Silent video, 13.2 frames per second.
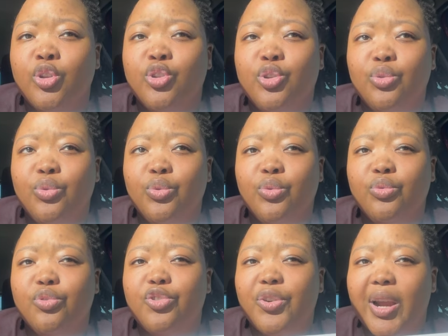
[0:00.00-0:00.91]
to
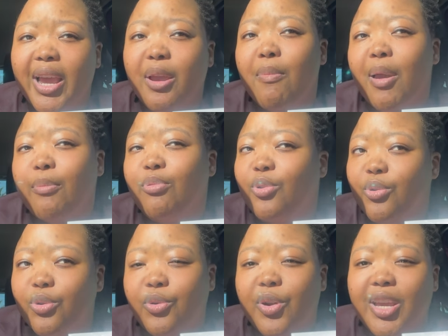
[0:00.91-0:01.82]
track my
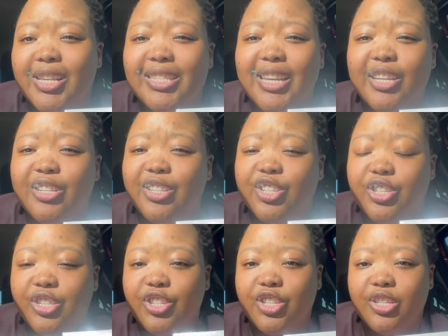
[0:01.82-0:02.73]
progress and
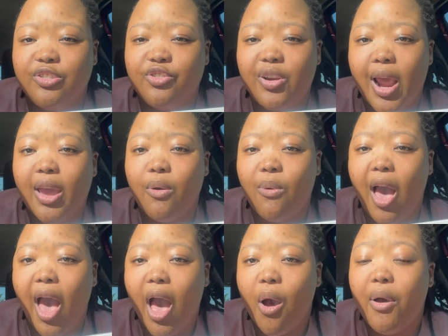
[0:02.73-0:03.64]
just track
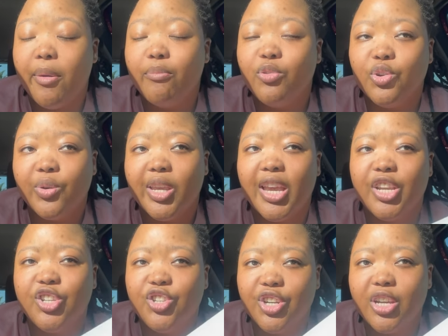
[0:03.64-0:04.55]
how I'm doing
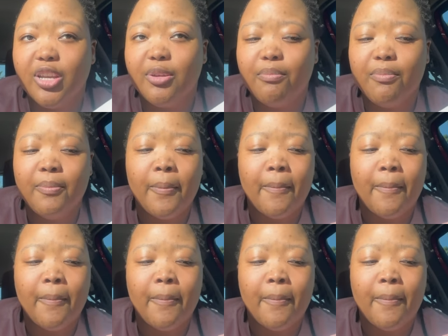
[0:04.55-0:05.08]
at gym,